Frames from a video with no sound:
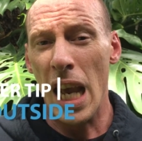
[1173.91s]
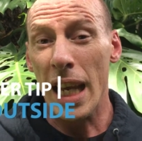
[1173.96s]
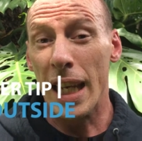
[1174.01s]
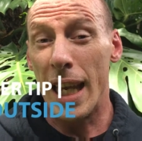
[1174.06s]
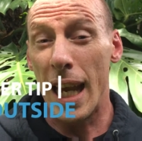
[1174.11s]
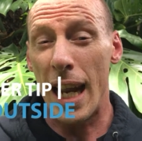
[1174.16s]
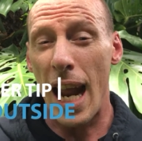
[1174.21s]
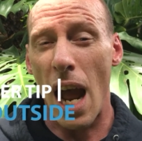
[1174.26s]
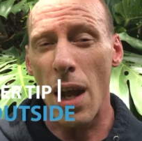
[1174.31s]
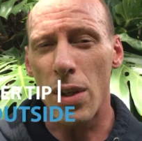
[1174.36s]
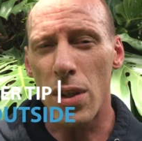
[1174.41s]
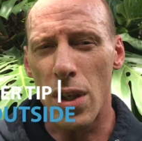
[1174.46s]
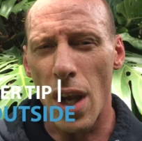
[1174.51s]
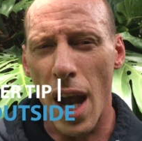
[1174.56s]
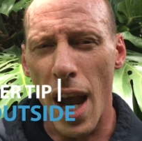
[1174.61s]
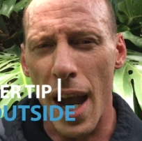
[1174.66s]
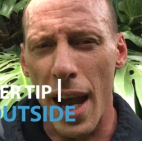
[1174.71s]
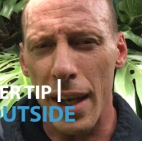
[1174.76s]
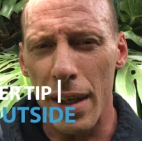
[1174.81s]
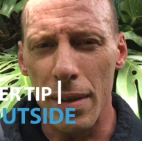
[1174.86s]
Get
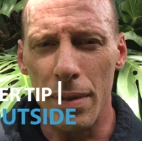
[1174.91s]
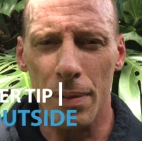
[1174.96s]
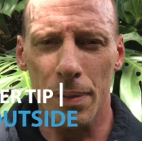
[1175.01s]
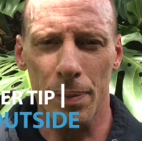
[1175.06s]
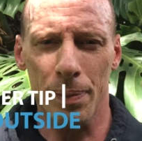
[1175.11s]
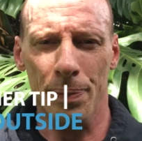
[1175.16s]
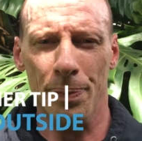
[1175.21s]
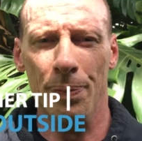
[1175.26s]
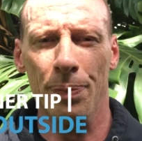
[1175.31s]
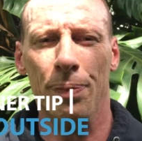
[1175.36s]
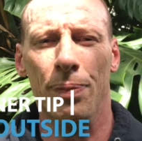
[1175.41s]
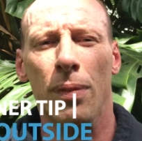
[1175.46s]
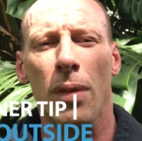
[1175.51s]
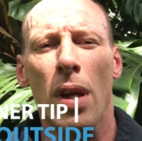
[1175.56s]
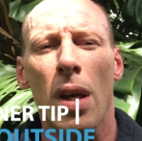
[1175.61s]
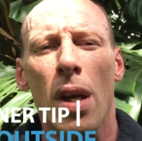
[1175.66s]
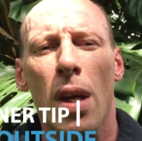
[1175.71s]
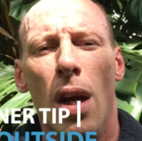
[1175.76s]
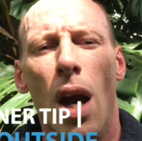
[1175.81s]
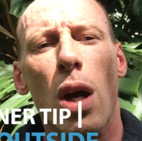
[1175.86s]
outside.
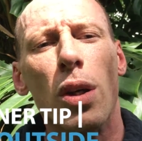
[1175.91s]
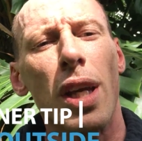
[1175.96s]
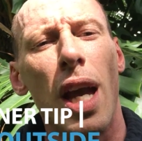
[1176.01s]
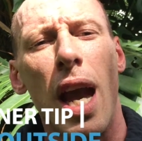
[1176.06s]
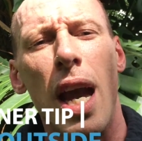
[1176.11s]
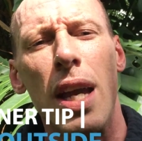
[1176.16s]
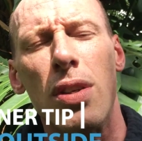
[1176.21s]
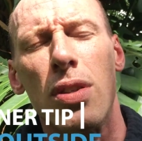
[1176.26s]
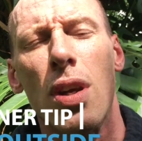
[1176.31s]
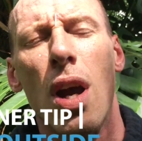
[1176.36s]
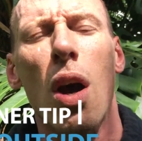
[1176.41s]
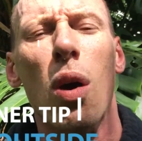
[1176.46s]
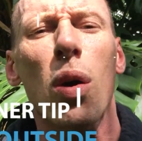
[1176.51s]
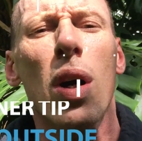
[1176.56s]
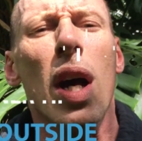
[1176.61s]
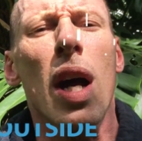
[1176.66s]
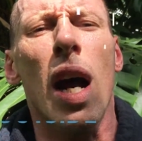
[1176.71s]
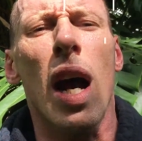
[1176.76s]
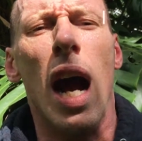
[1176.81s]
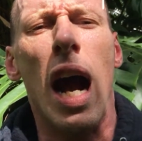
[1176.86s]
Okay, so
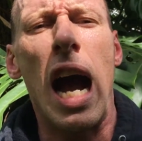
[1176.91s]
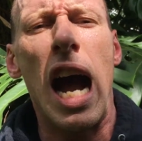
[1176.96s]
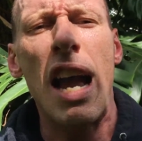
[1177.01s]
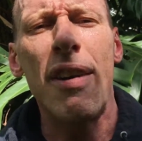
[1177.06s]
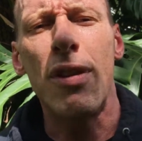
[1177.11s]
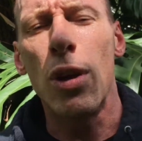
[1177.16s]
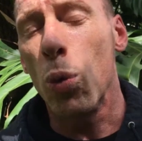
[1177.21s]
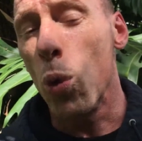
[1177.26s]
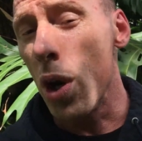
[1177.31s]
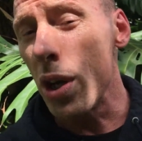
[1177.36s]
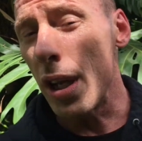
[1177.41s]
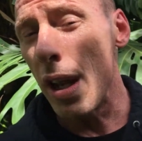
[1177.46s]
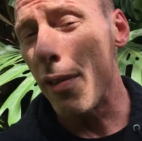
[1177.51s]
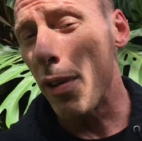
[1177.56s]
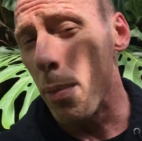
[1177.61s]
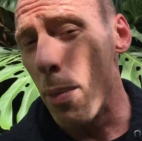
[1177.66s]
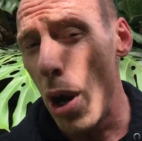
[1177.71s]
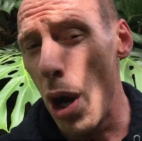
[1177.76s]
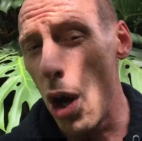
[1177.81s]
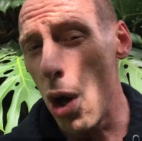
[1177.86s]
if you're working
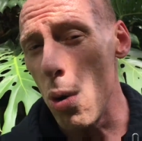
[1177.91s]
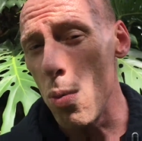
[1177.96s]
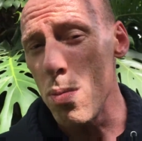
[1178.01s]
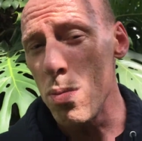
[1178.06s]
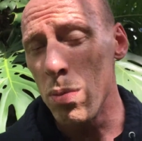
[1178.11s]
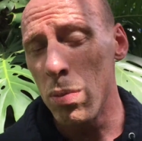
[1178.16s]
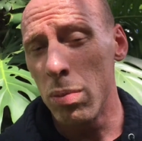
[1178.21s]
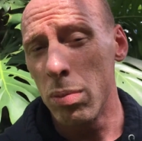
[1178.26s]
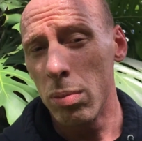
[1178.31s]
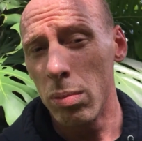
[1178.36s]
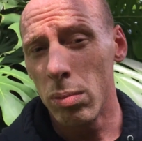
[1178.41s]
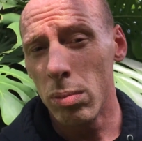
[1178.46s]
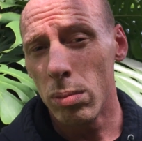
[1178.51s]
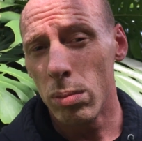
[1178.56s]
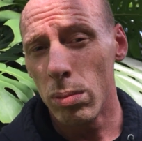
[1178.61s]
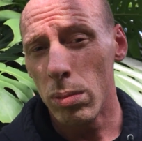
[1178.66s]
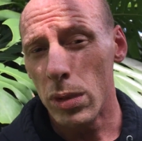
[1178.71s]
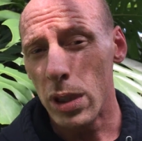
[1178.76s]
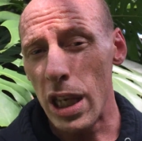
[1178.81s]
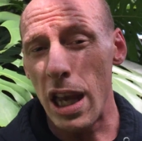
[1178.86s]
from home,
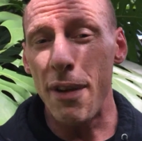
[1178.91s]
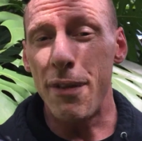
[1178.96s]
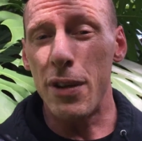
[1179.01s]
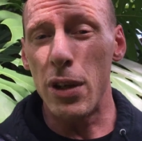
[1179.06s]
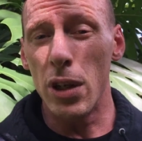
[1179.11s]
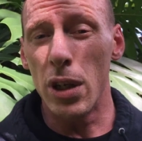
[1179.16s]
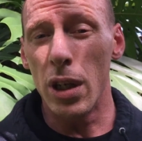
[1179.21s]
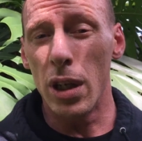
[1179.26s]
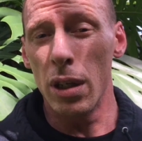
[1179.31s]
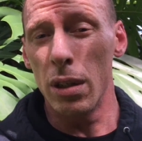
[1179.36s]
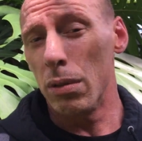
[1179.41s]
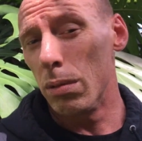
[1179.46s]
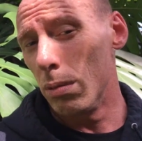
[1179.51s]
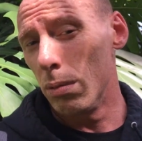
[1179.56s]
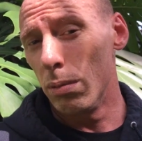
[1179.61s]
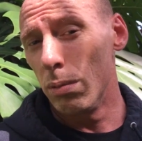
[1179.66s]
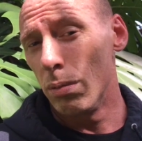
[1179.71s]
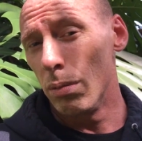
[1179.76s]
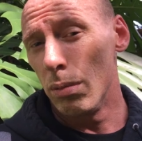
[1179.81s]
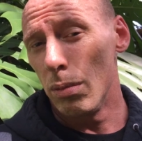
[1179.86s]
if you're
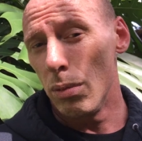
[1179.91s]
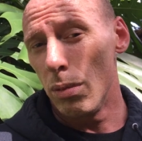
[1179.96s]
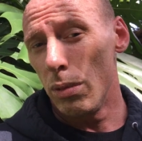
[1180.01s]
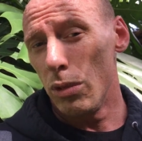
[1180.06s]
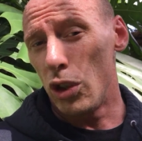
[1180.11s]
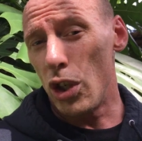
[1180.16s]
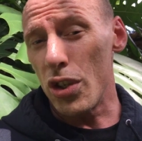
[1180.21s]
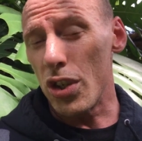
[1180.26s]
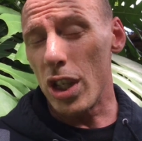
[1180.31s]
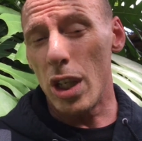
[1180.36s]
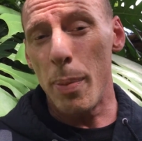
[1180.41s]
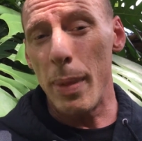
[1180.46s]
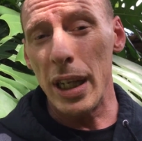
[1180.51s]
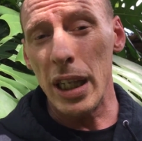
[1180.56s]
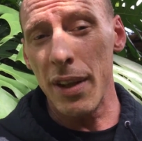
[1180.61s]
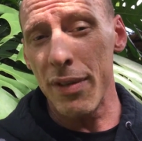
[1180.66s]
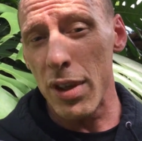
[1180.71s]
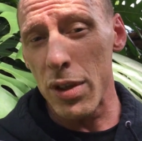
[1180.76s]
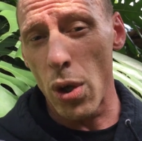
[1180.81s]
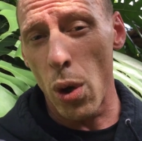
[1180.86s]
just in the middle
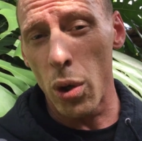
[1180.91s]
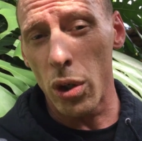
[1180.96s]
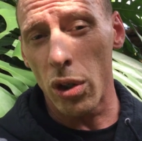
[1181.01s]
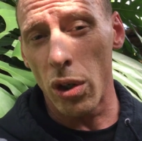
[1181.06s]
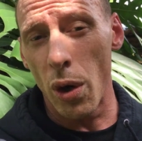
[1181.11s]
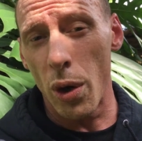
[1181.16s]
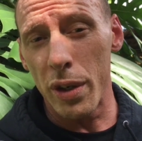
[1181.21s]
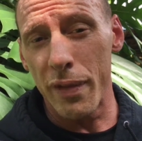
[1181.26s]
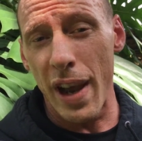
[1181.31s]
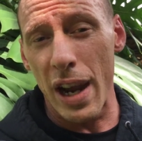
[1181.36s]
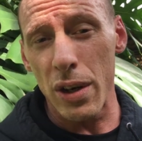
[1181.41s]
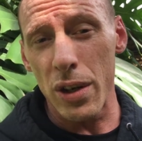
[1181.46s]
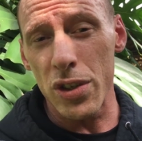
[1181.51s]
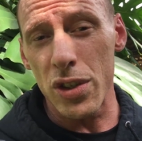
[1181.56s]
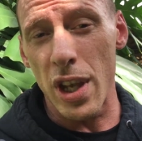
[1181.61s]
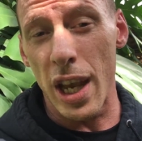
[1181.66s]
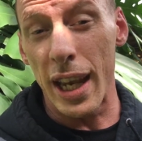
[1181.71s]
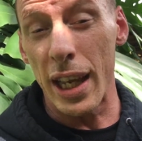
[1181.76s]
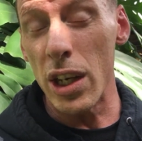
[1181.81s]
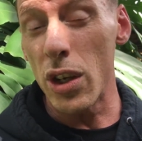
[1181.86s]
of this whole coronavirus
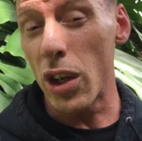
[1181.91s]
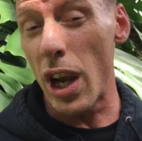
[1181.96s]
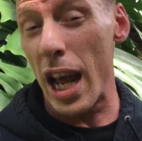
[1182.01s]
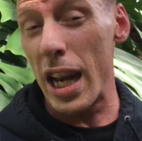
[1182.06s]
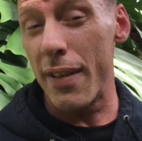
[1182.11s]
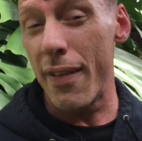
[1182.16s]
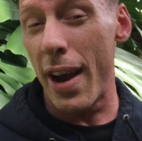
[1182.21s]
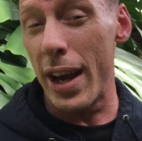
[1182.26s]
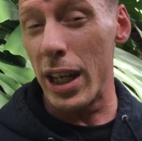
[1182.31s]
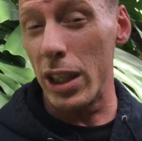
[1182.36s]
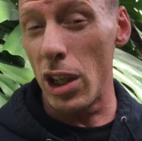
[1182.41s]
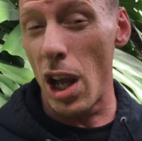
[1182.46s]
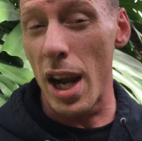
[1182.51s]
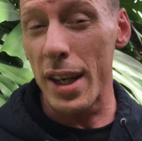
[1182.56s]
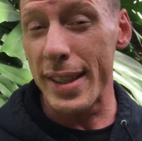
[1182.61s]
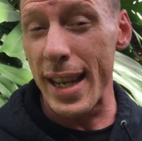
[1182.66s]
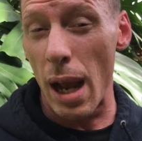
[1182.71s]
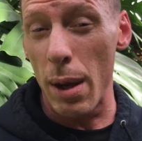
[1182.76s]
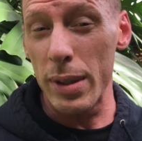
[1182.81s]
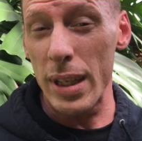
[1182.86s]
thing and you're kind of on a
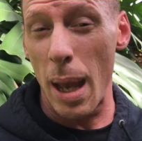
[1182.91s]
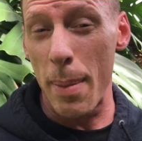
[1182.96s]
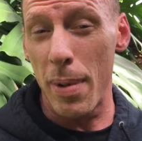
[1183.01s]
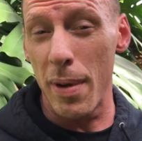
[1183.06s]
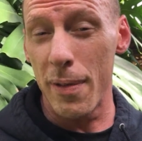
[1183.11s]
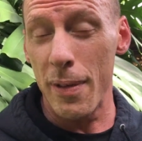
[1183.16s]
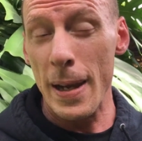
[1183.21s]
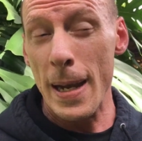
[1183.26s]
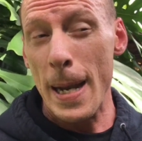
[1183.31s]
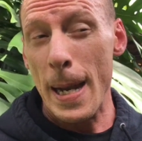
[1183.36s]
lockdown type of